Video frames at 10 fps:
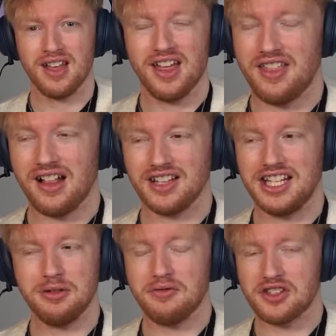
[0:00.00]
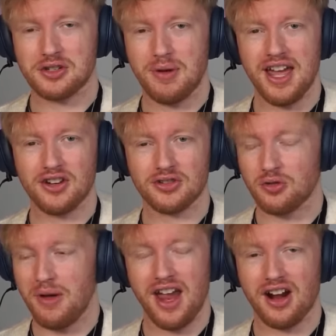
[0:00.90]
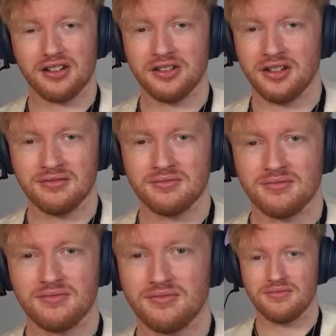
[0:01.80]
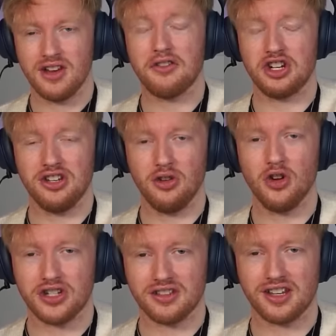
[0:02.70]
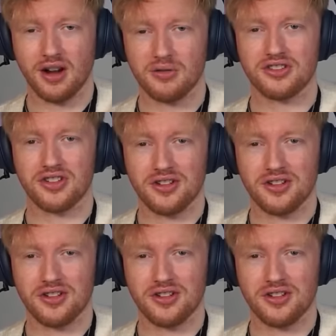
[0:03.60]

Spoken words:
That lady with the specs you met earlier, if she knew, she'd have killed you.